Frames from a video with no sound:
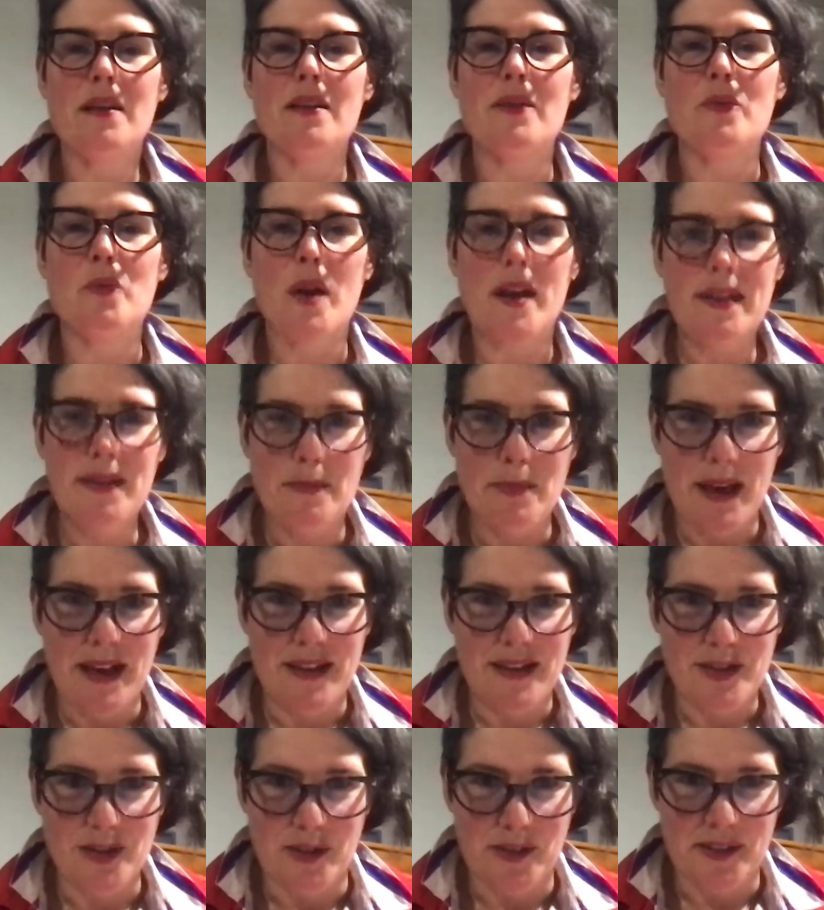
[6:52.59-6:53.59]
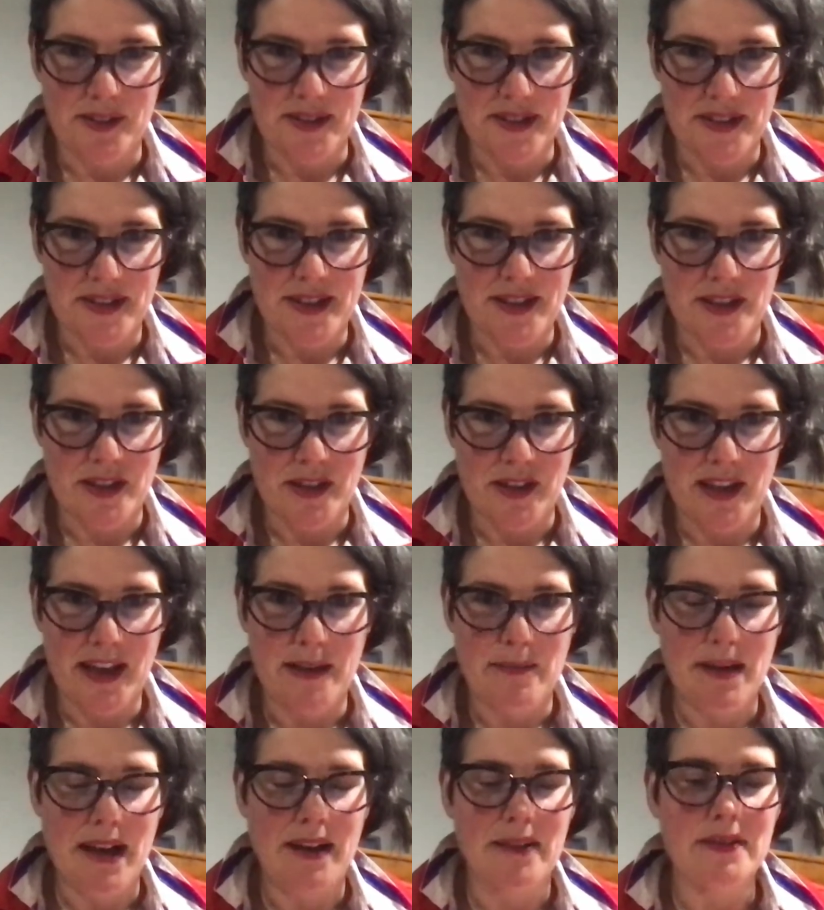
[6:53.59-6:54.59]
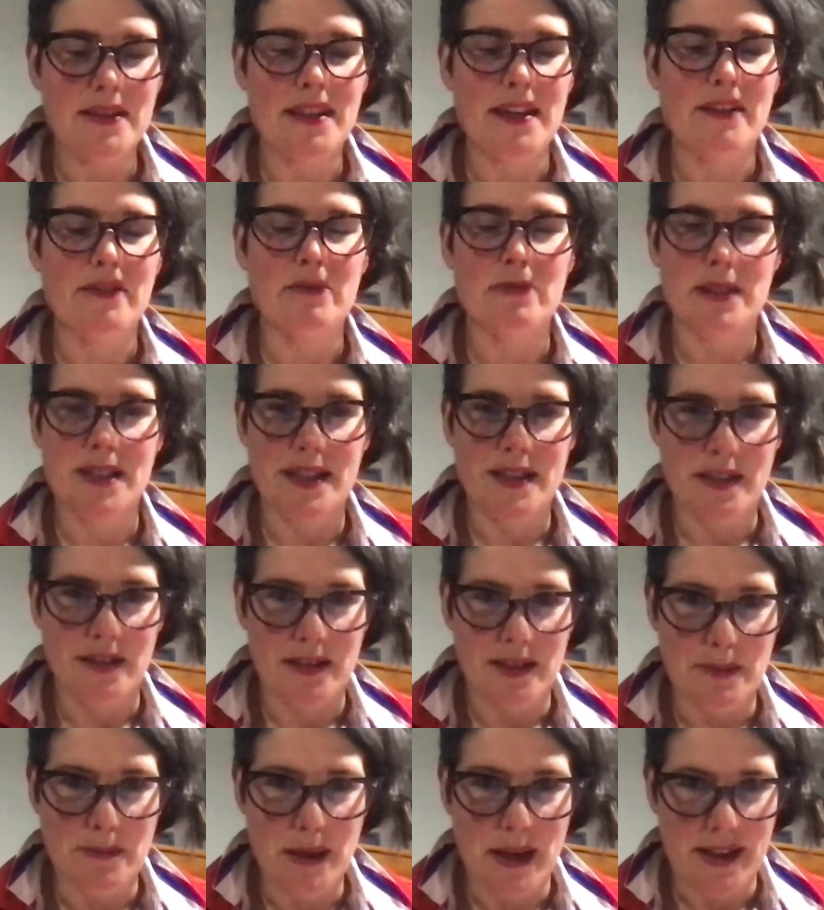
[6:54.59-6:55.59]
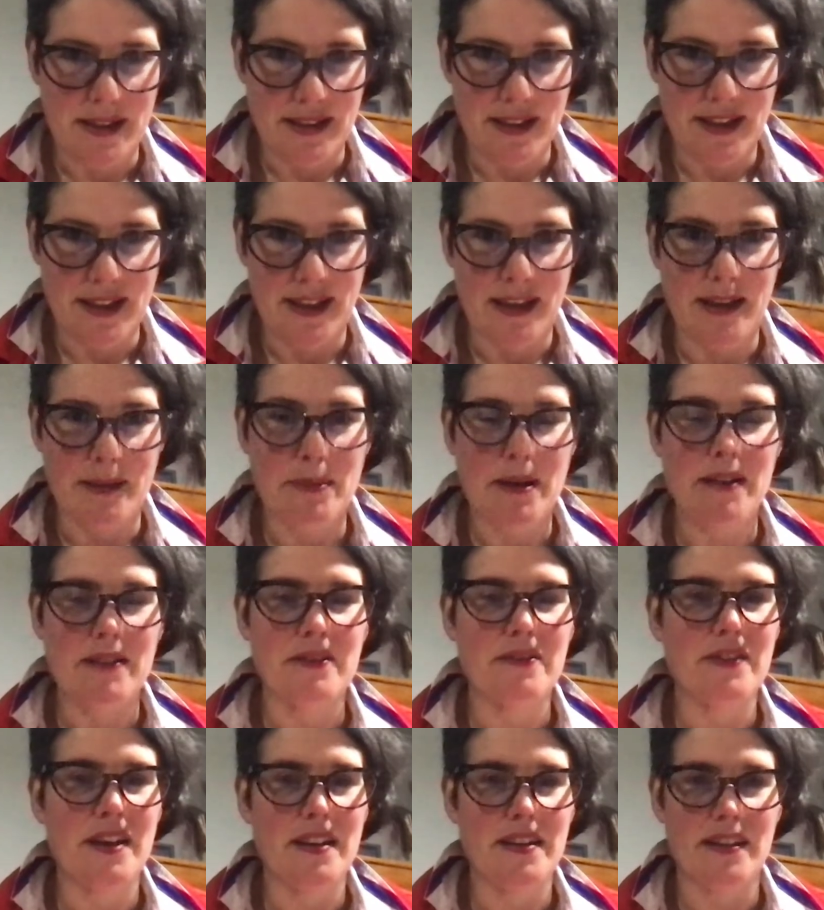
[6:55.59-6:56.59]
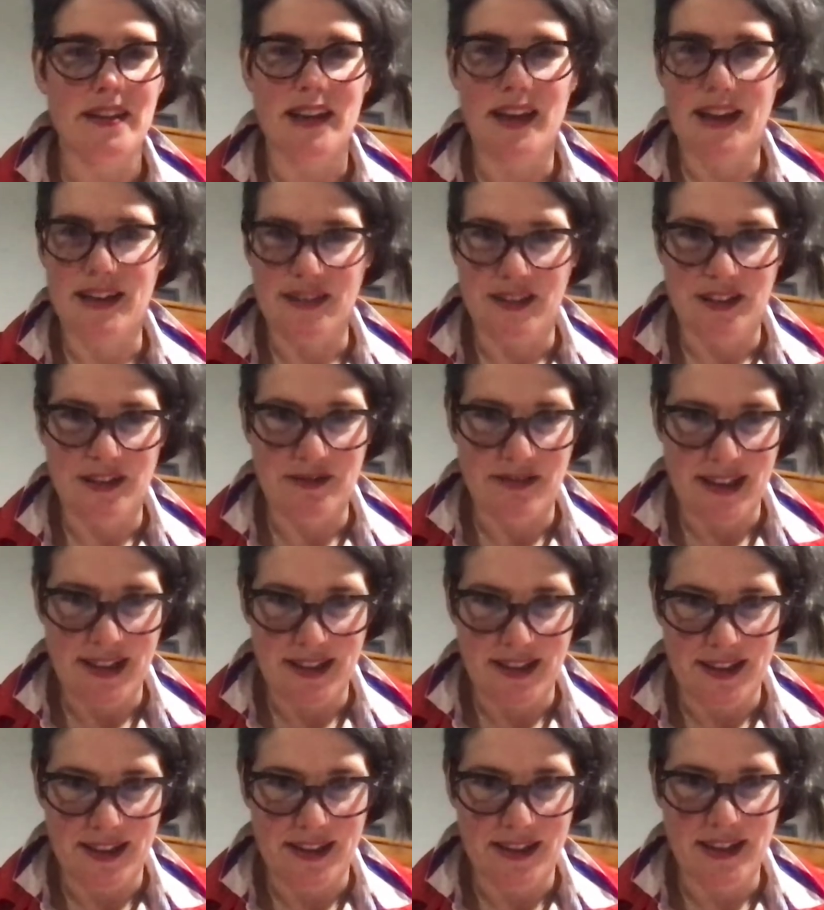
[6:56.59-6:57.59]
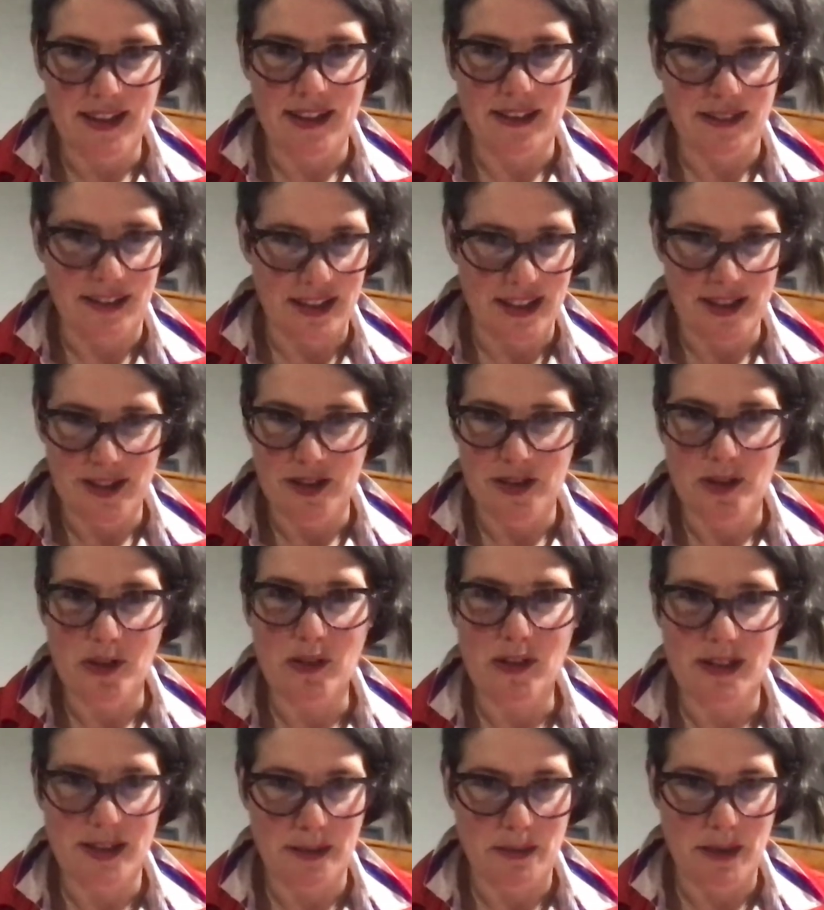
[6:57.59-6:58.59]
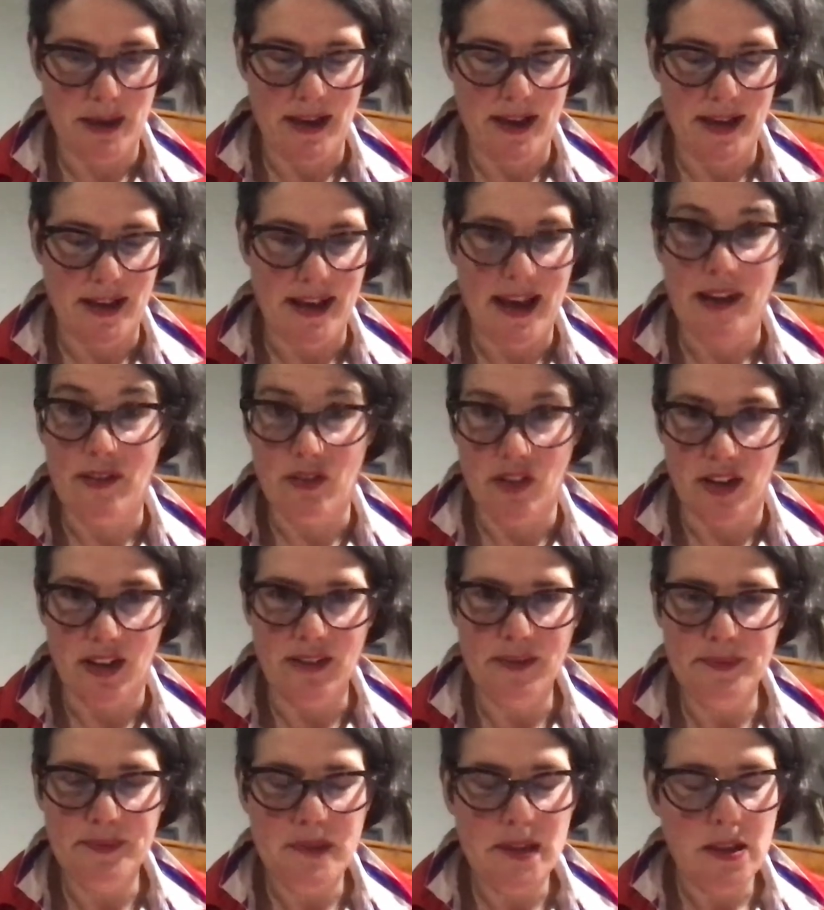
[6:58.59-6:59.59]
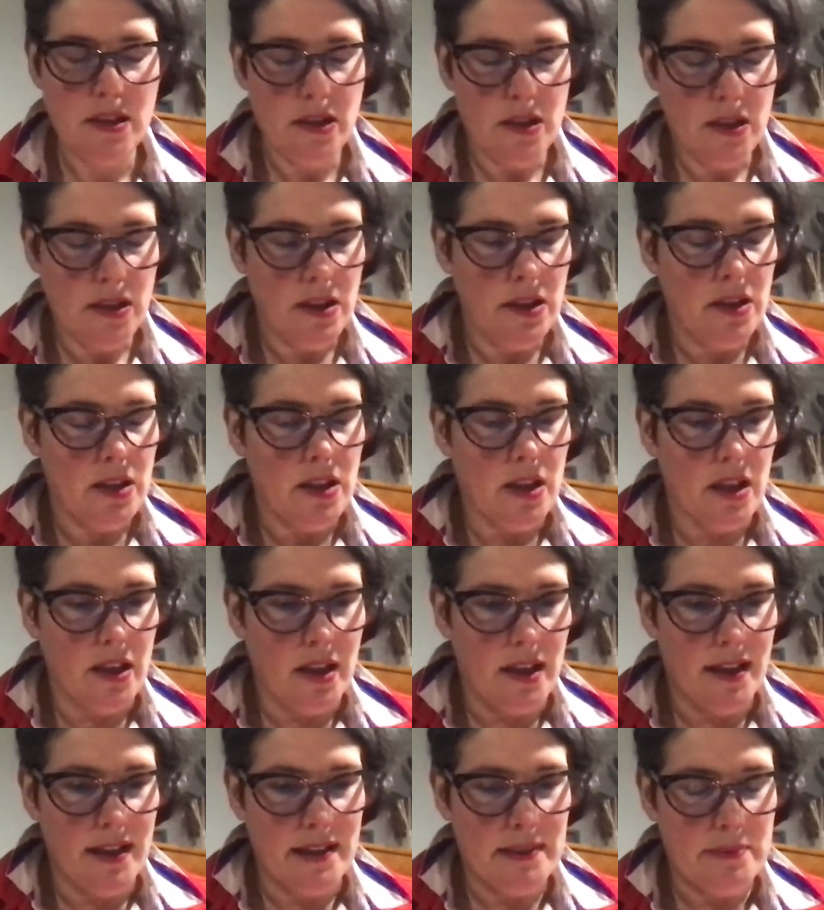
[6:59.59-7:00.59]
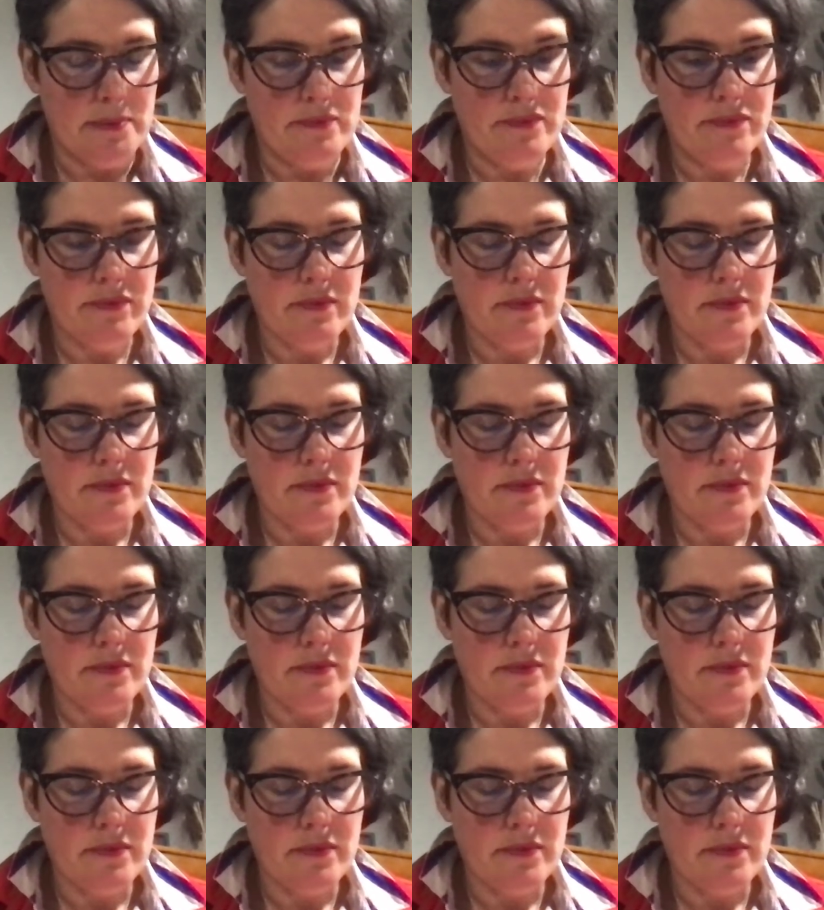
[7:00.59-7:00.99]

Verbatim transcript: when the Bear Scotland decision came out and everybody started panicking about the fact that they hadn't correctly calculated holiday pay ever, um,